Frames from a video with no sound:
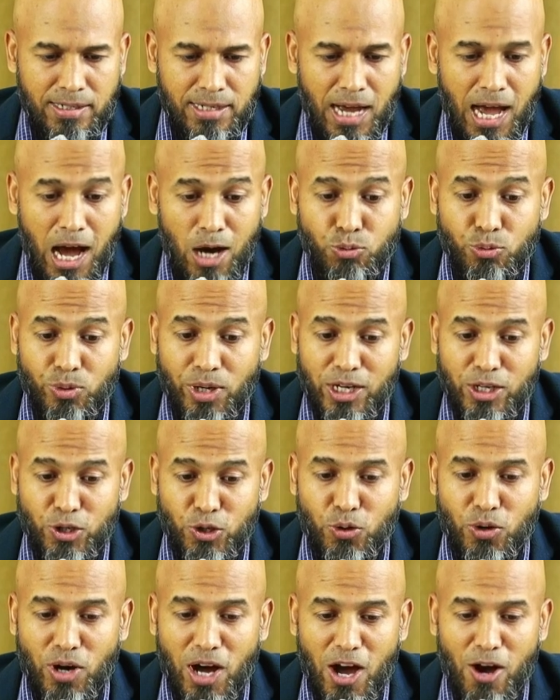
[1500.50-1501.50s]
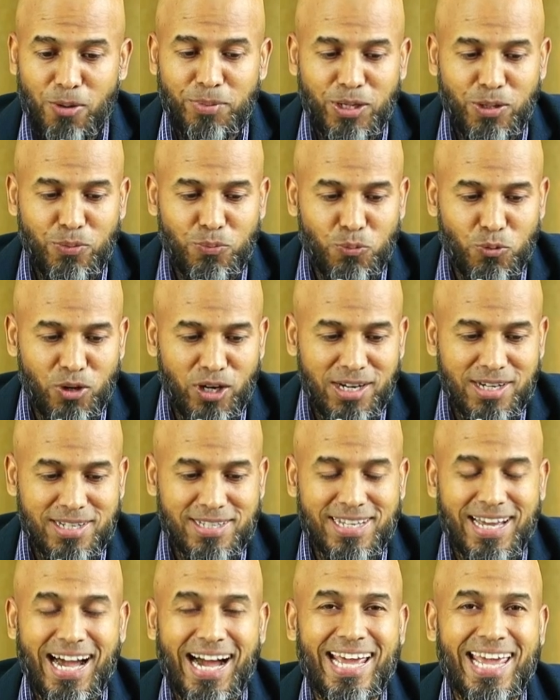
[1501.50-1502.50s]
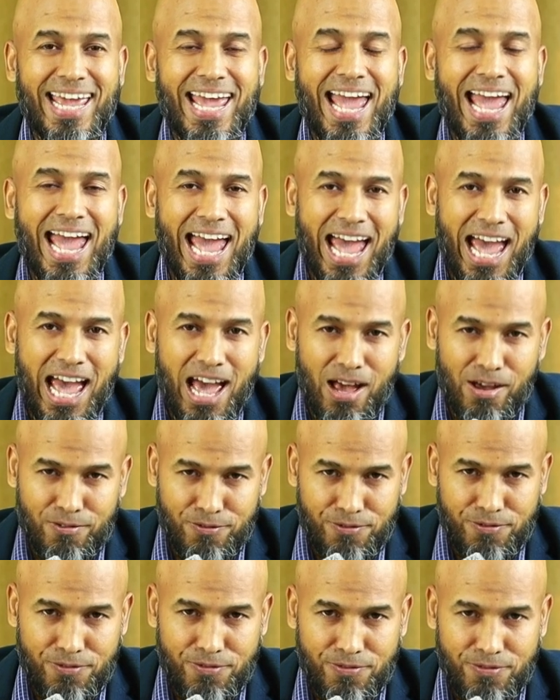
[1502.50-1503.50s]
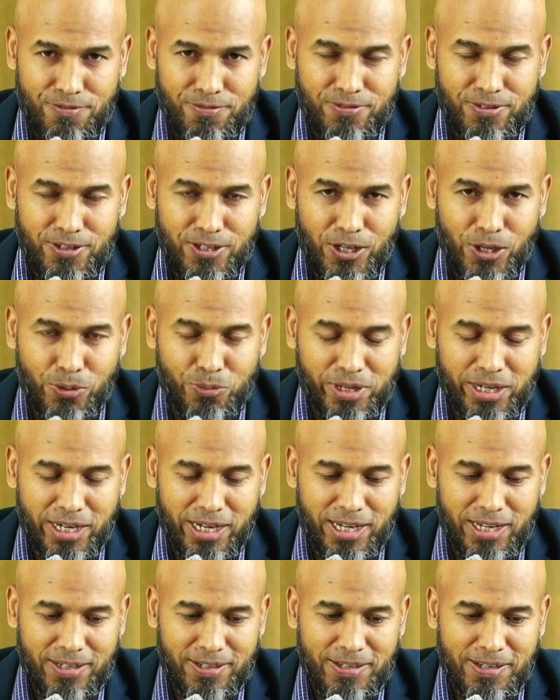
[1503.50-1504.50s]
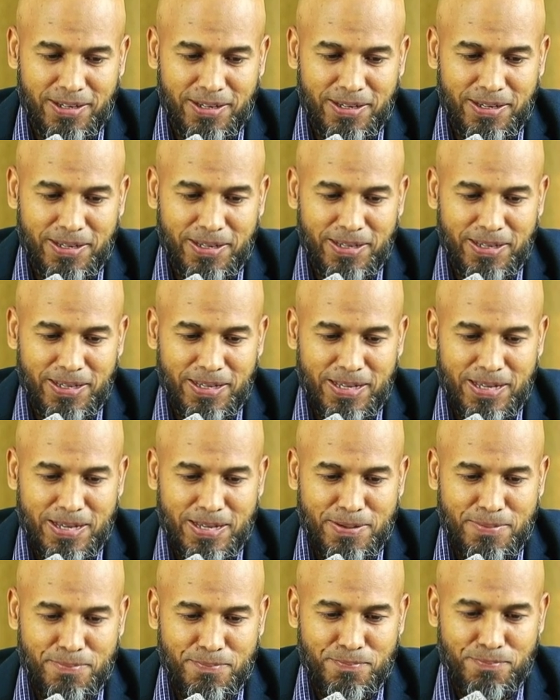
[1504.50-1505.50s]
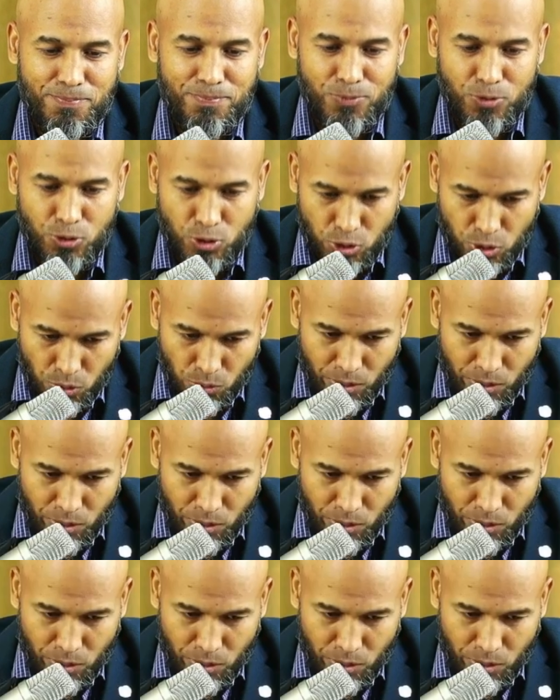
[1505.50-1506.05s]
how do I know how many words I have? Okay. So don't